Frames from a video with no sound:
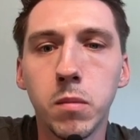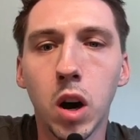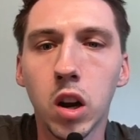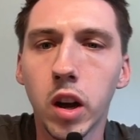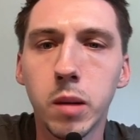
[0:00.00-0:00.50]

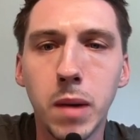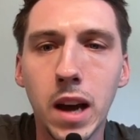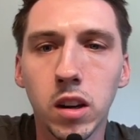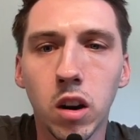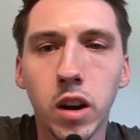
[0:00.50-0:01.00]
like the
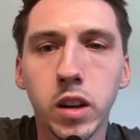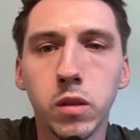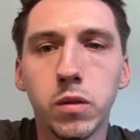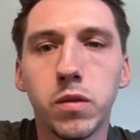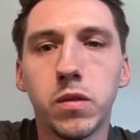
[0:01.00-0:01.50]
back line
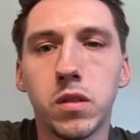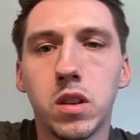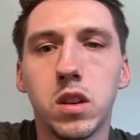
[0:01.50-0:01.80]
of